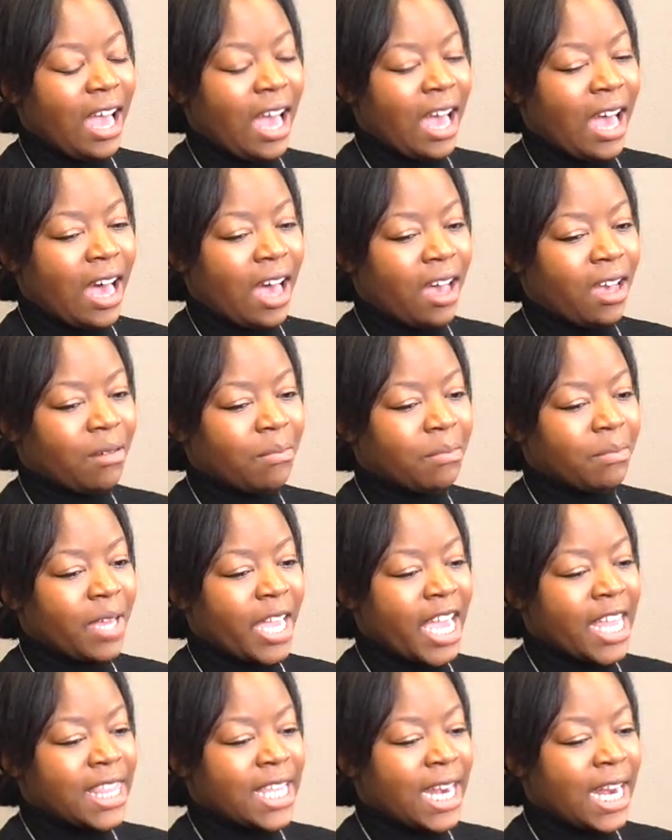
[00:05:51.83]

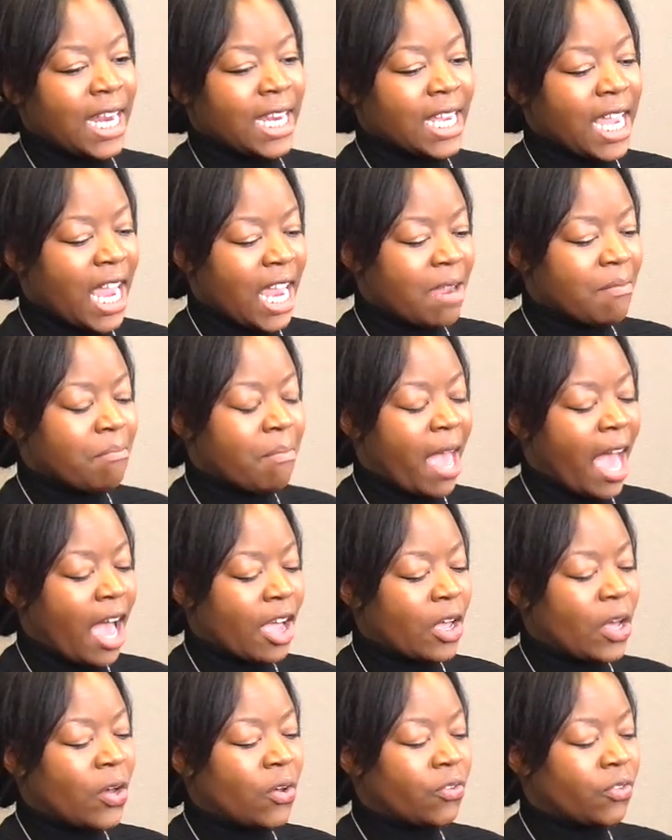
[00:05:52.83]
And then I came
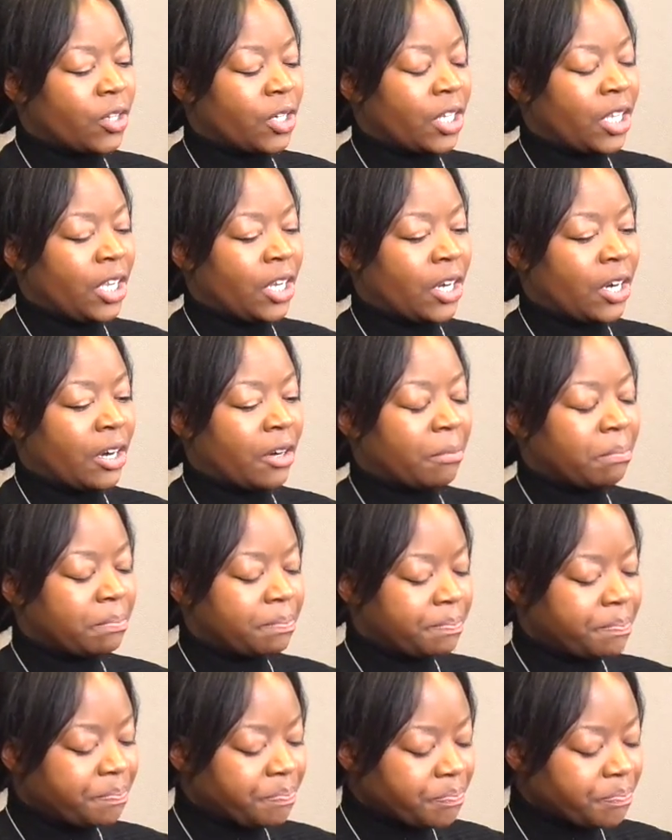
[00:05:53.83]
back over here